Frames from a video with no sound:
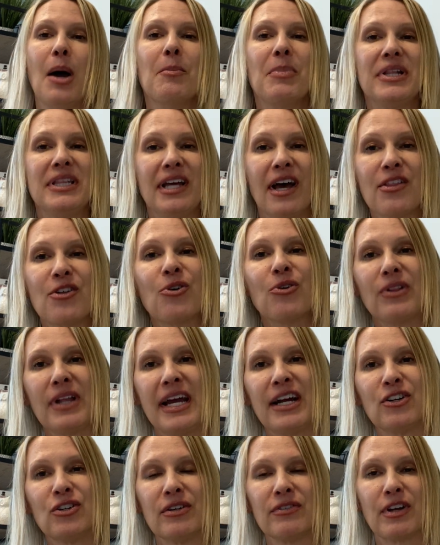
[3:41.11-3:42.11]
But the other
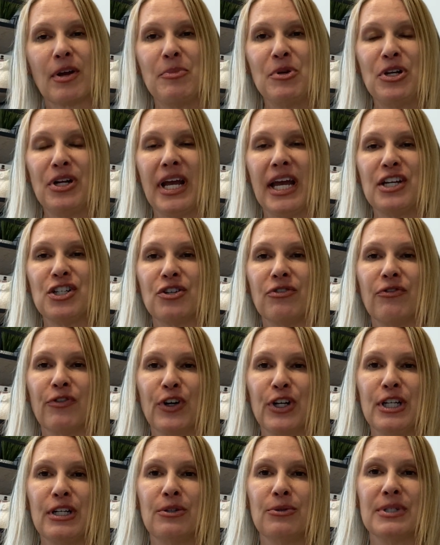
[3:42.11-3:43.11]
layer of communication
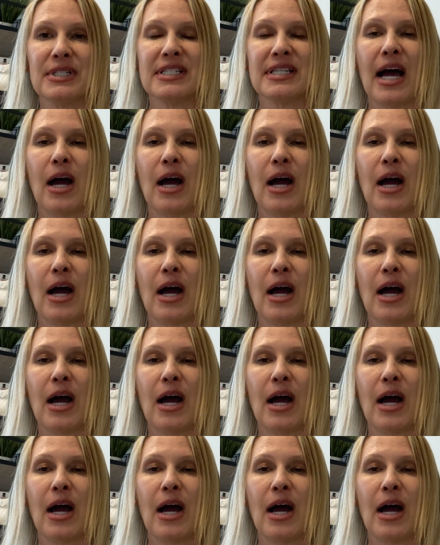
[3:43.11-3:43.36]
for you is